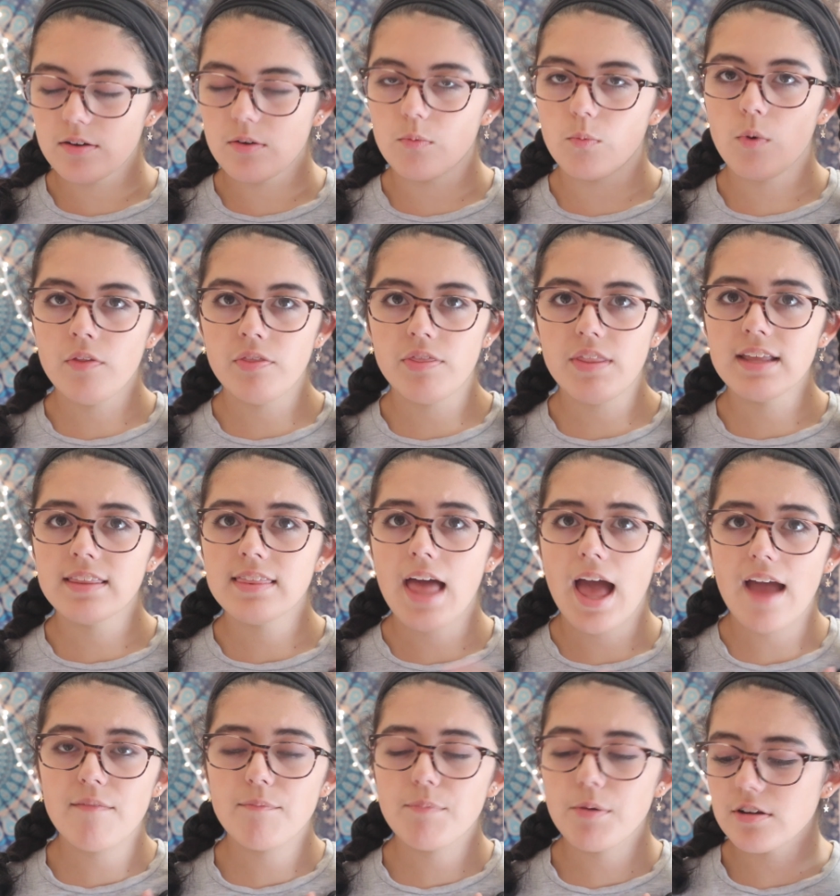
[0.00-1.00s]
one thing that
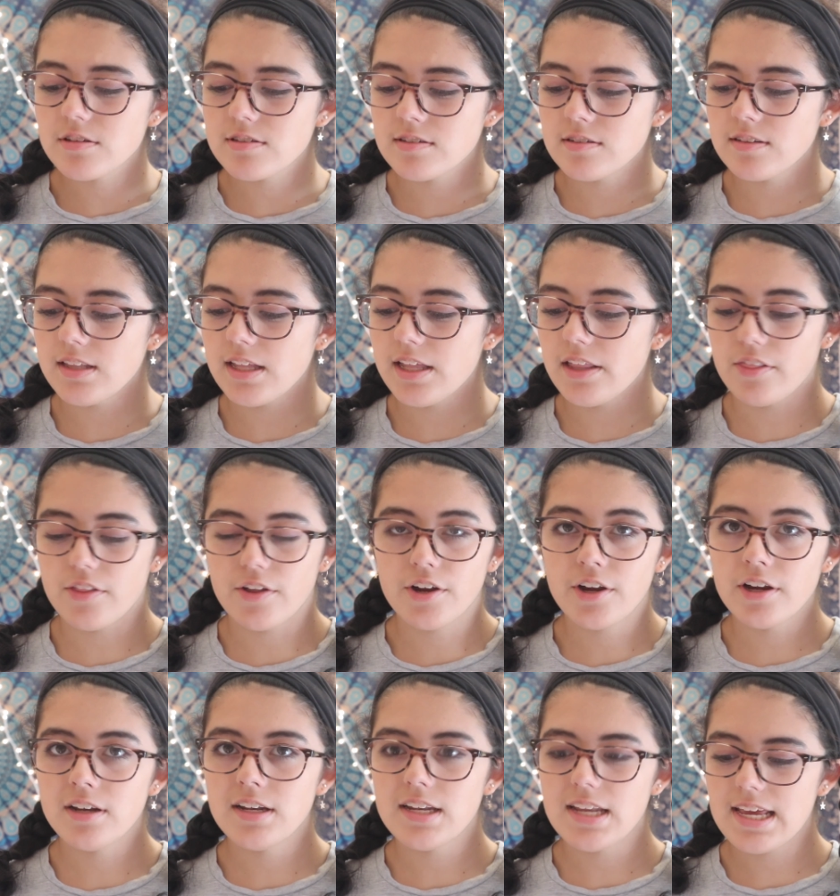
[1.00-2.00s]
I personally
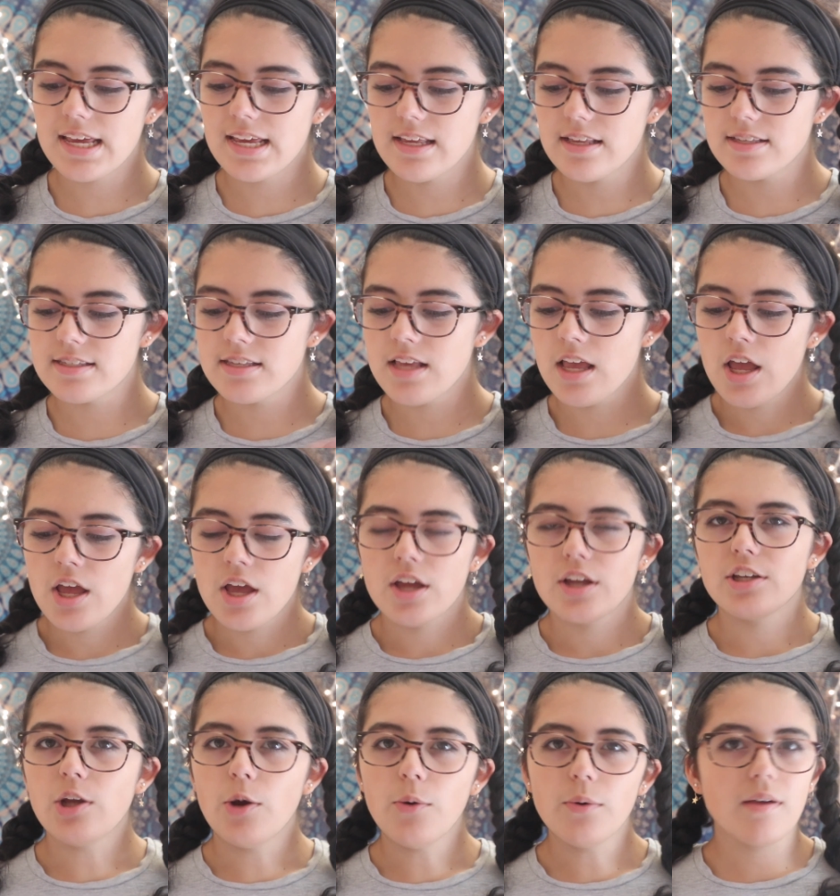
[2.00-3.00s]
learned is
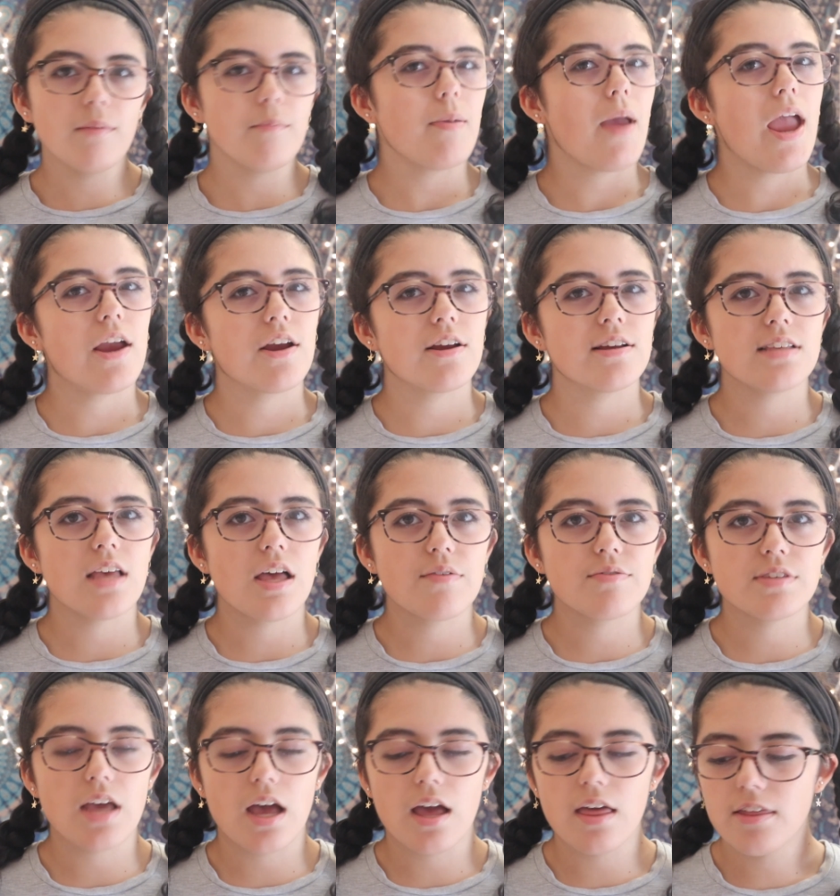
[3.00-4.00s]
don't compare yourself
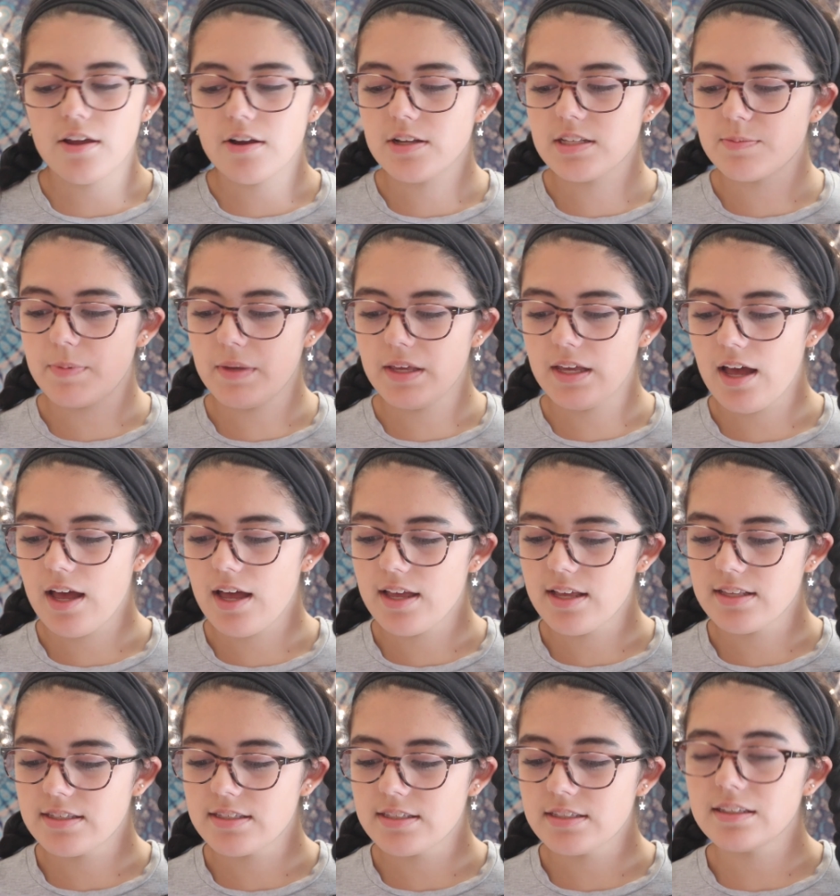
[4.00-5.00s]
to others
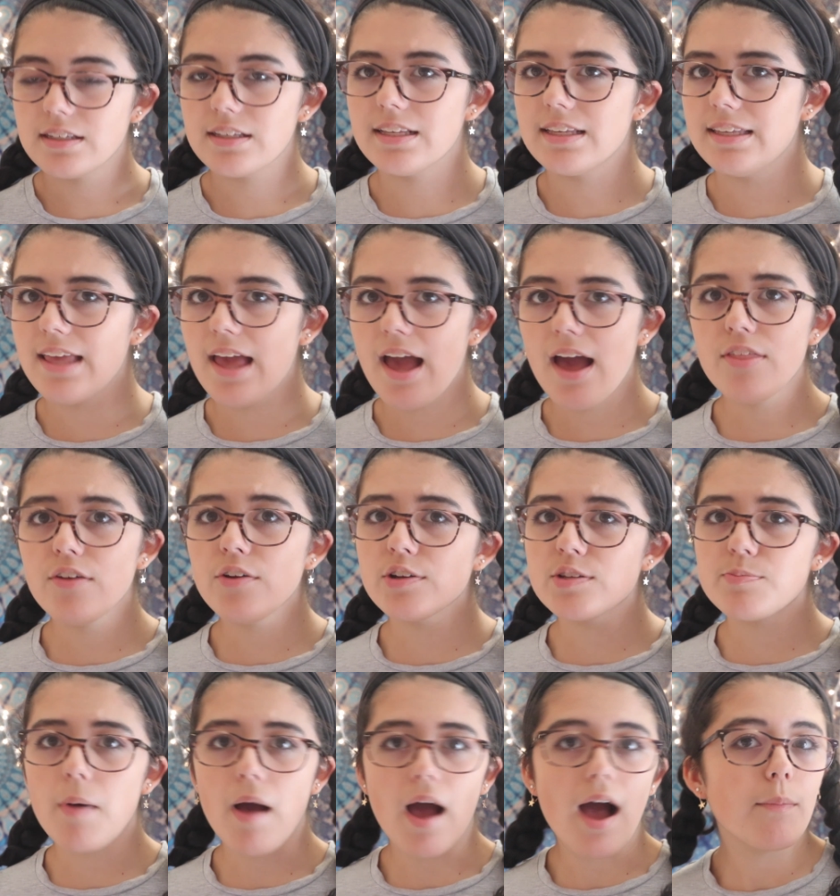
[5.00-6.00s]
because yeah
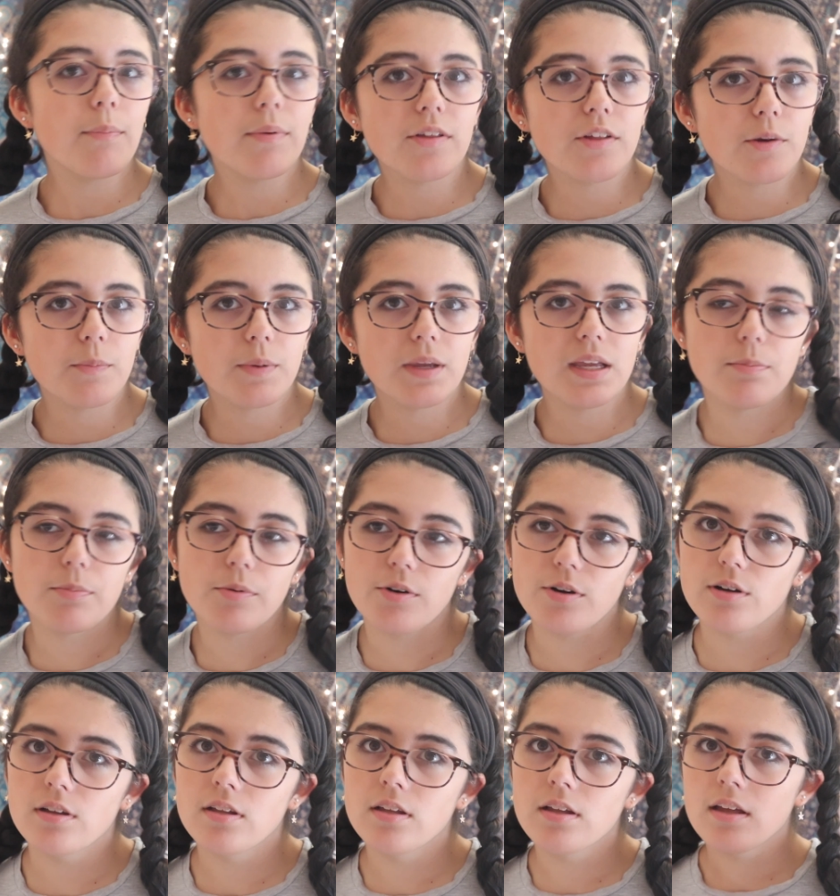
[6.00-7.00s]
there's popular
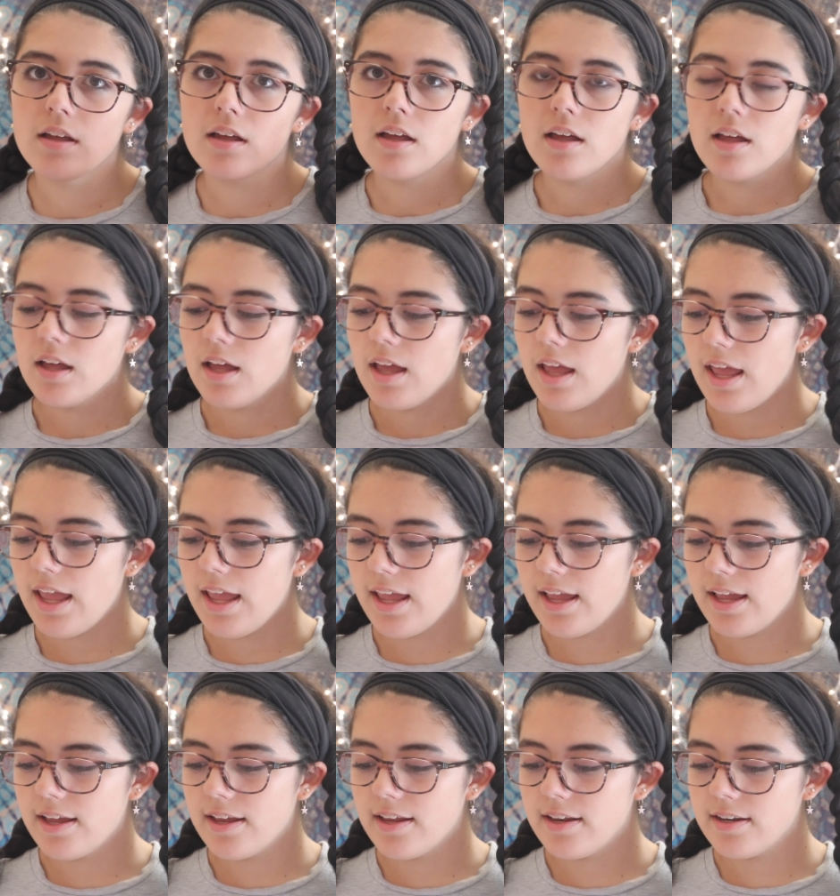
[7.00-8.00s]
people
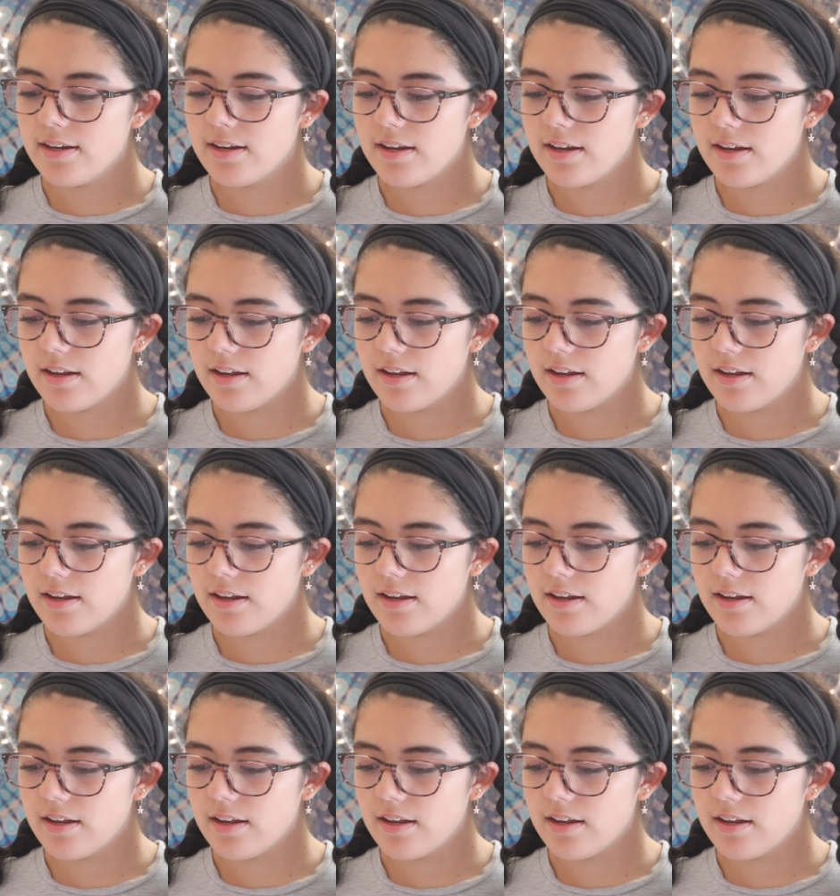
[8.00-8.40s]
and